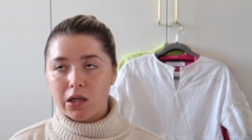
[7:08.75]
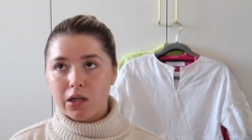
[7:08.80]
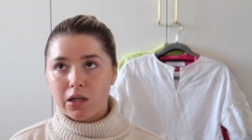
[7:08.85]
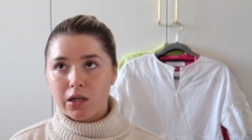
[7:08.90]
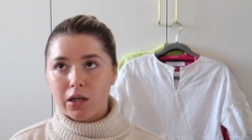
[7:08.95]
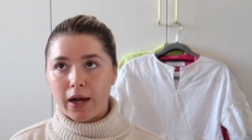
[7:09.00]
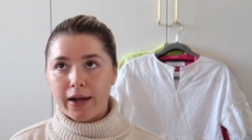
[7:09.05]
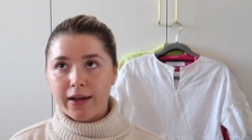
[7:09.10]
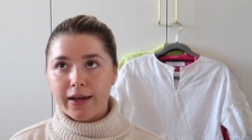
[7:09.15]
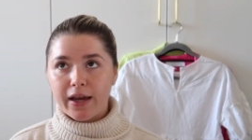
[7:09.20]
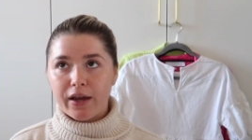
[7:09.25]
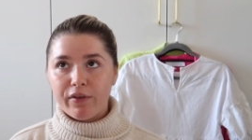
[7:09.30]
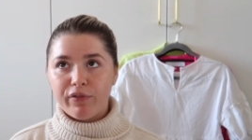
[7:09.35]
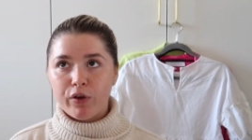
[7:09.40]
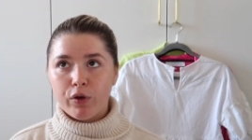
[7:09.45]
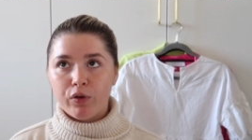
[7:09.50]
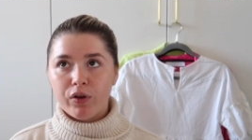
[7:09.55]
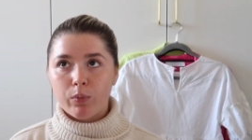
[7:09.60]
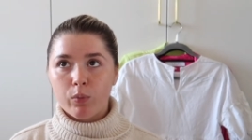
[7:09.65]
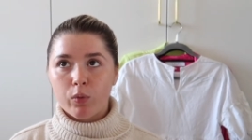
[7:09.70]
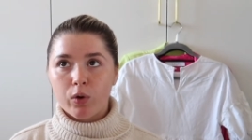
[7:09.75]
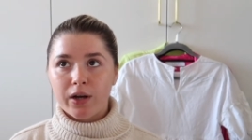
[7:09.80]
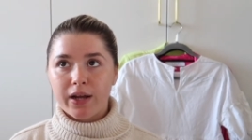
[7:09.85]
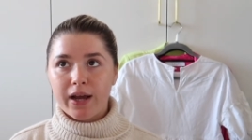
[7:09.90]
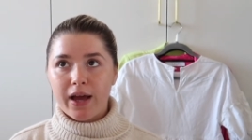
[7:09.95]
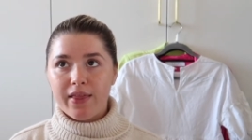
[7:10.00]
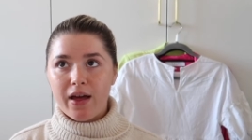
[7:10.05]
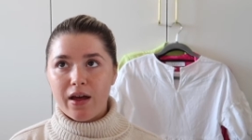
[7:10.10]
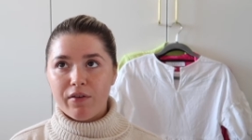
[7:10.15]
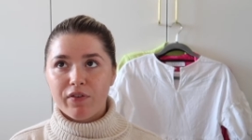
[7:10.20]
like if you didn't want to
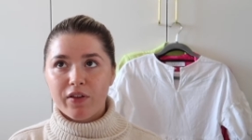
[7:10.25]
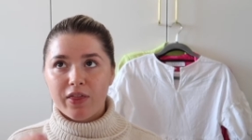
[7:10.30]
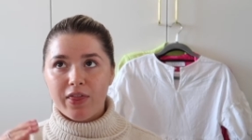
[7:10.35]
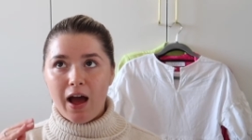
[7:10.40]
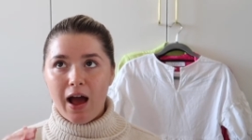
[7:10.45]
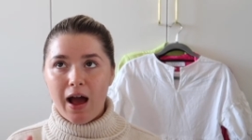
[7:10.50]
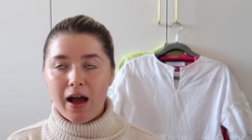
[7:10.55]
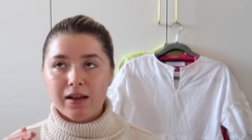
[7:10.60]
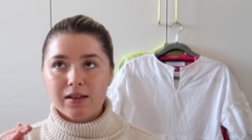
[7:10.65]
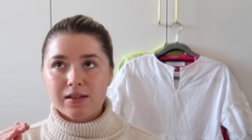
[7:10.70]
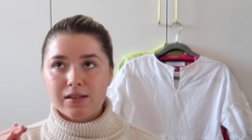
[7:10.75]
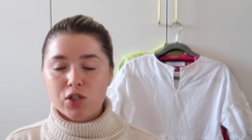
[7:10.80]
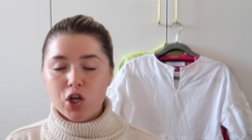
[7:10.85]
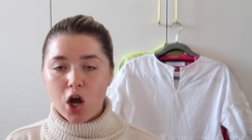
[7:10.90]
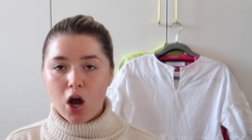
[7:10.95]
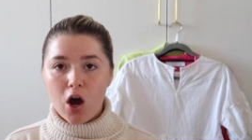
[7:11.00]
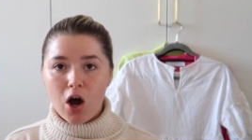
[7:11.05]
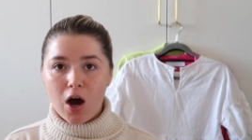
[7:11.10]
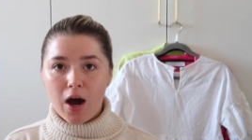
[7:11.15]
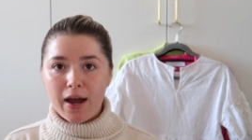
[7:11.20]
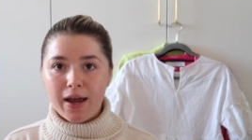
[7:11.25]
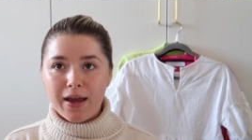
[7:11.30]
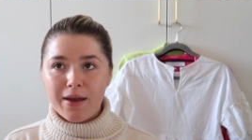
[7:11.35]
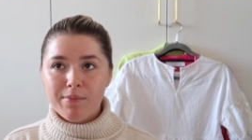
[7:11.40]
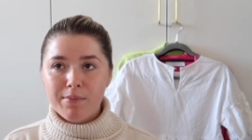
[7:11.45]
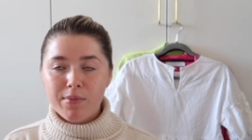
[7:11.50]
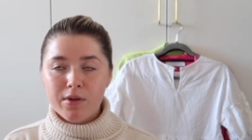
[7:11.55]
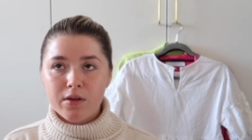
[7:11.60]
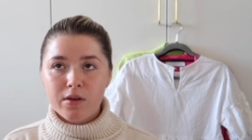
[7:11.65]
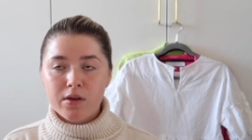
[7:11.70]
get there for that
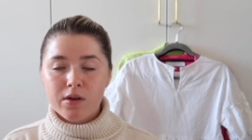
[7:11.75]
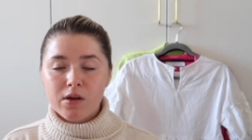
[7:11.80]
time,